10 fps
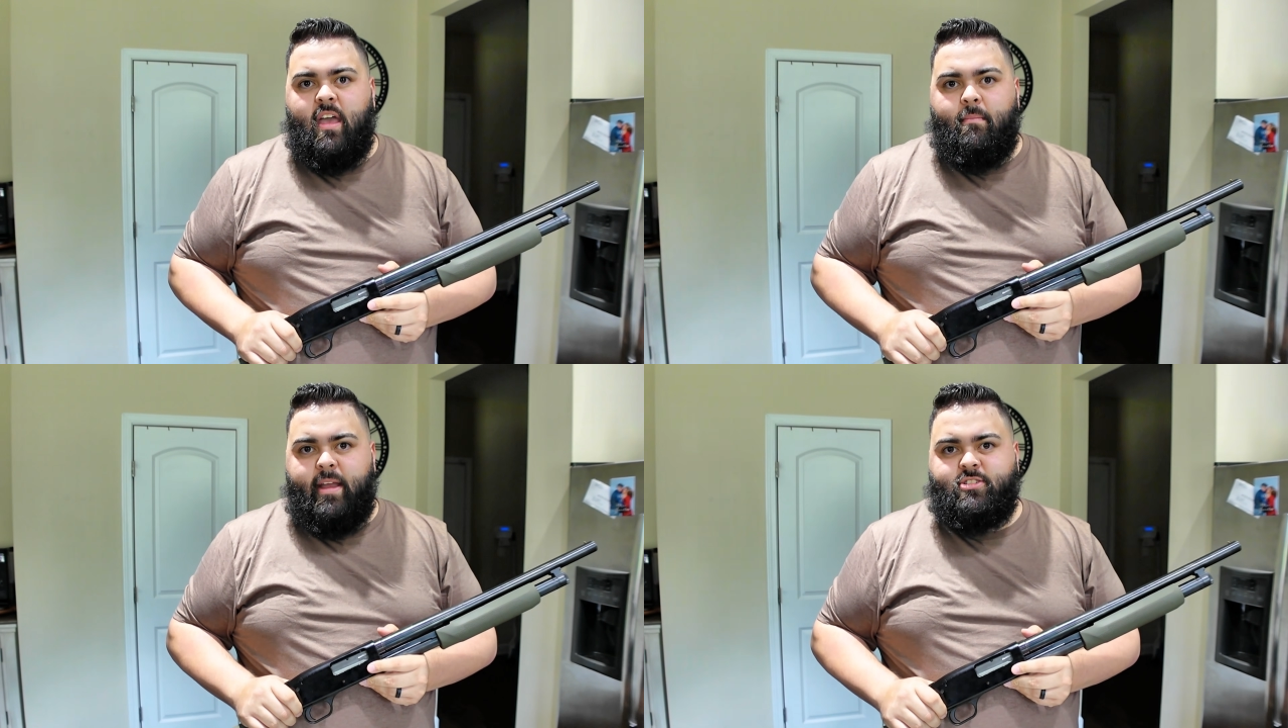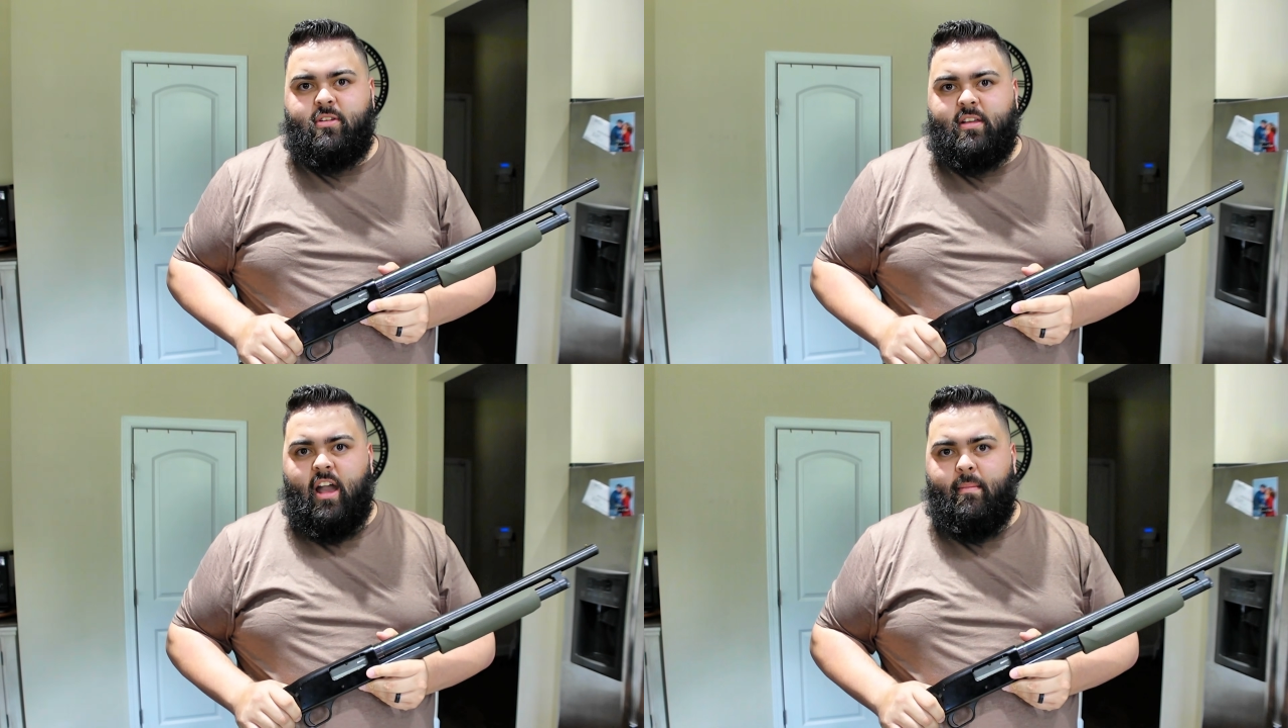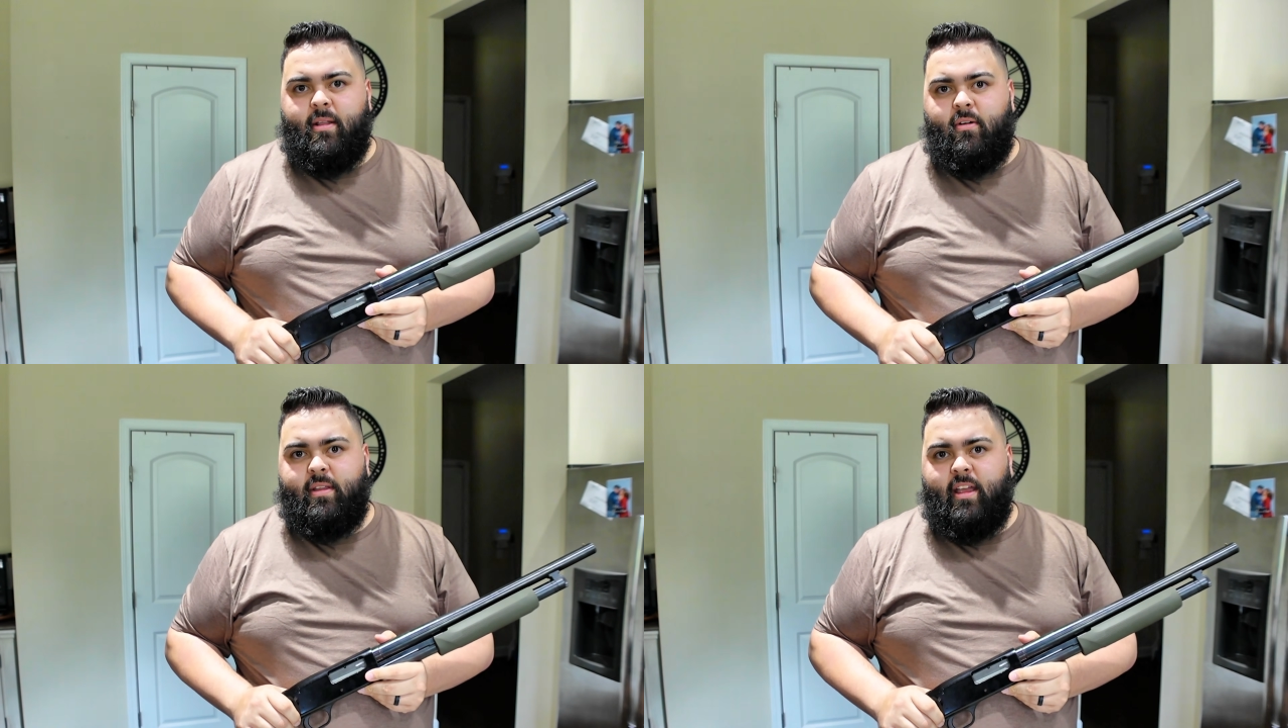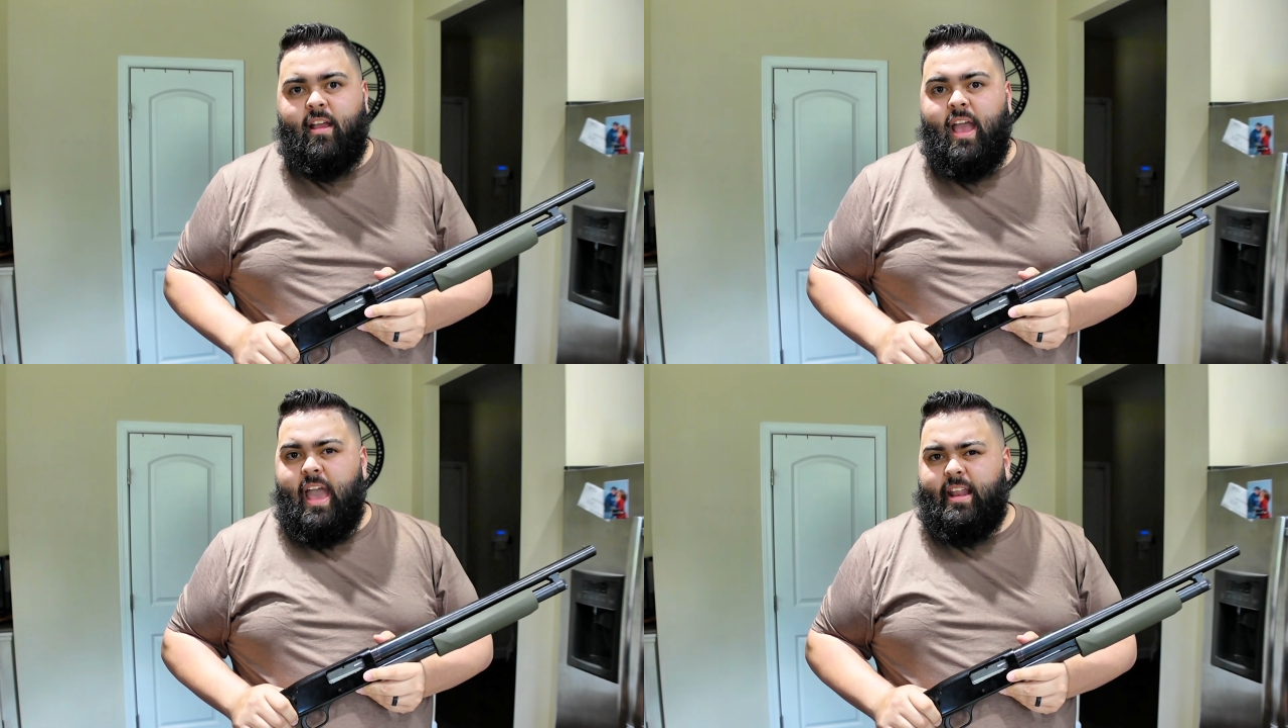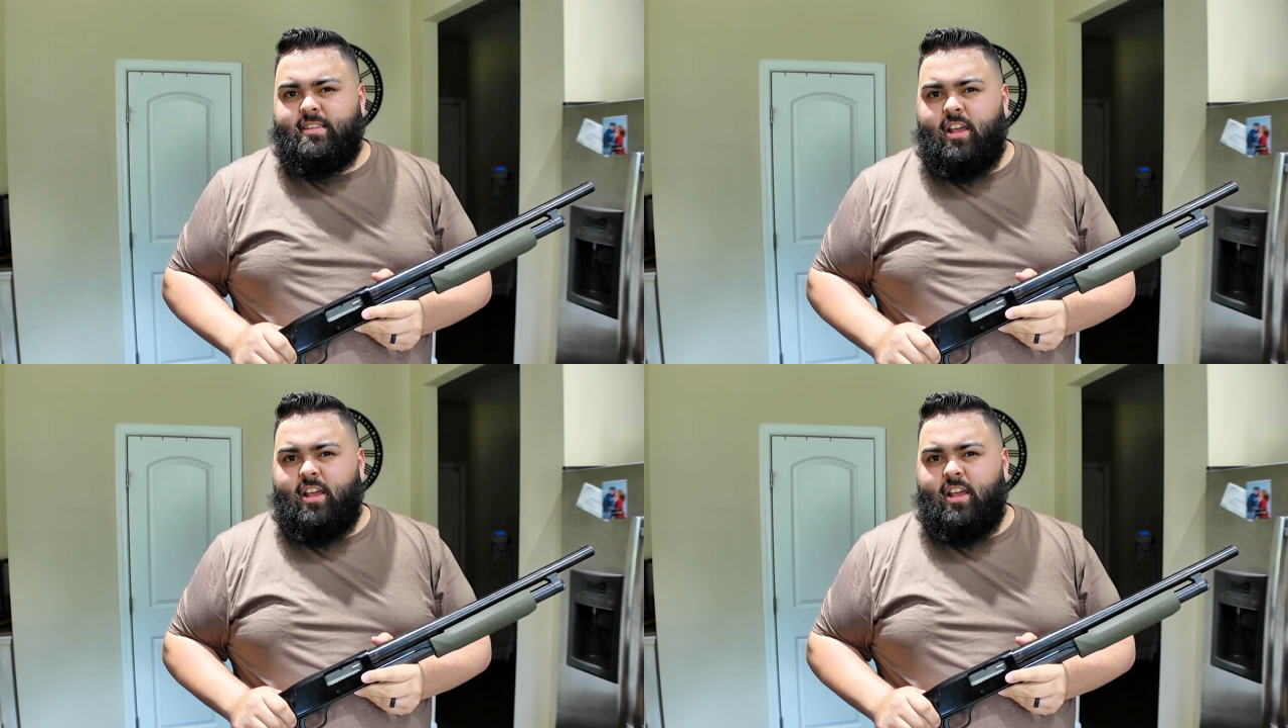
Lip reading: Make sure you comment on here, and as